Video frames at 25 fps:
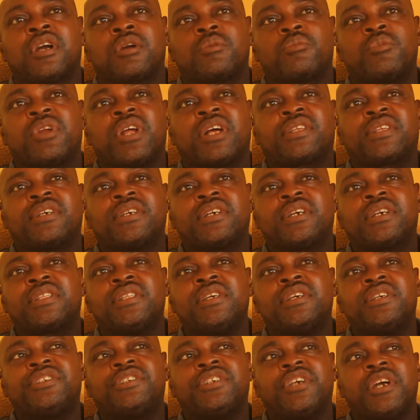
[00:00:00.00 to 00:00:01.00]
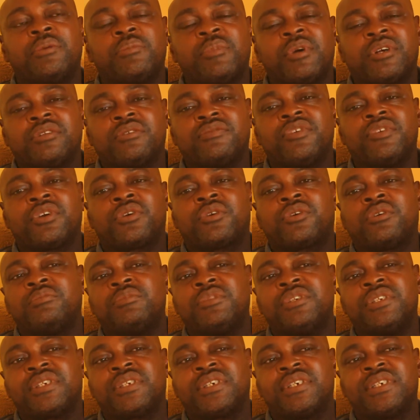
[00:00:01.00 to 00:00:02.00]
but I think the chairman of the
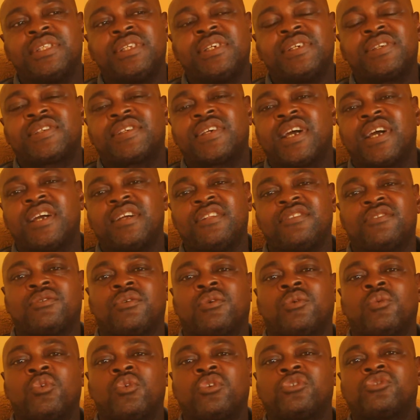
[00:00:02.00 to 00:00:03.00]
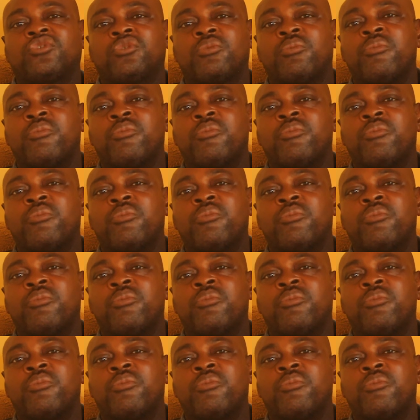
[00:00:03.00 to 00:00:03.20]
committee decides on what to